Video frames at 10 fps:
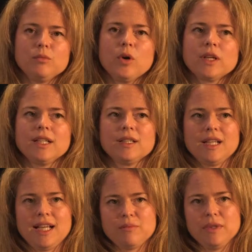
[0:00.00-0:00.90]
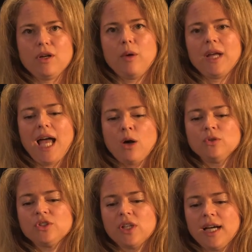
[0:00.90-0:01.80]
work that has been coming
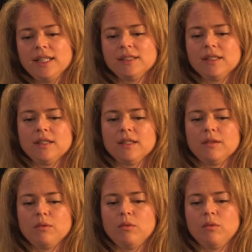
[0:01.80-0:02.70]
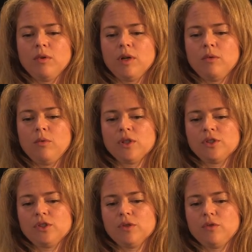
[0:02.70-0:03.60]
outside
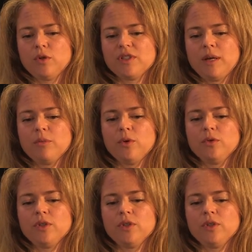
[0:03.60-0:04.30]
was, for example,